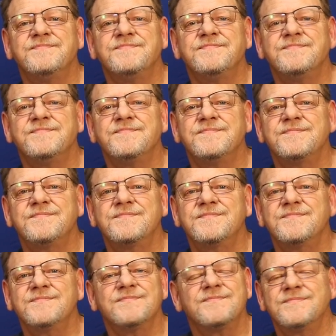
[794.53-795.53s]

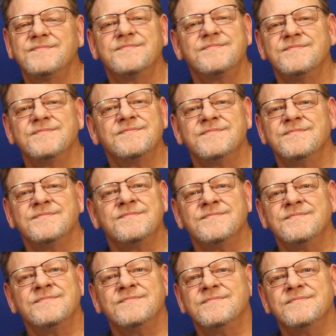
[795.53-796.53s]

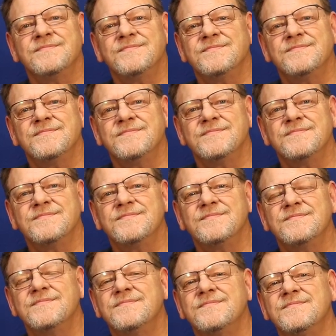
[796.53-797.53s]

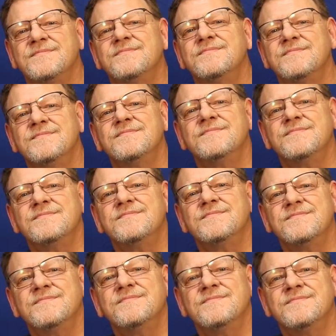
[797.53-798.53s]

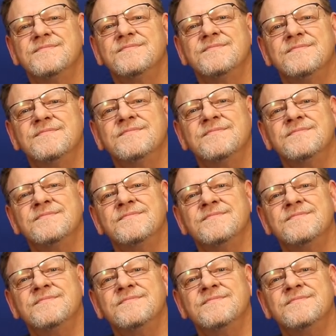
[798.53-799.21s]
(not speaking)